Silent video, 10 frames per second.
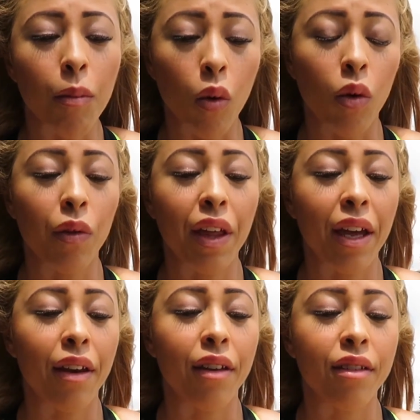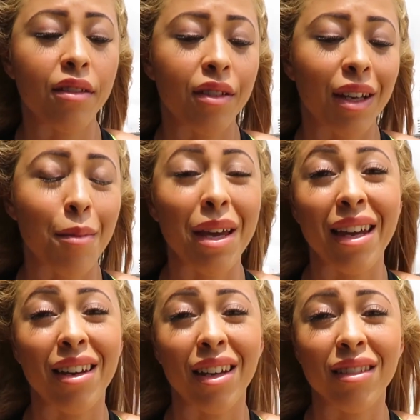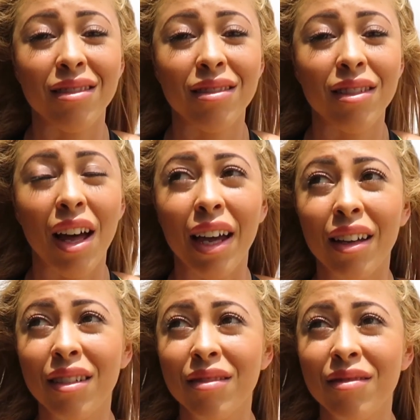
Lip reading: more than competing. Like,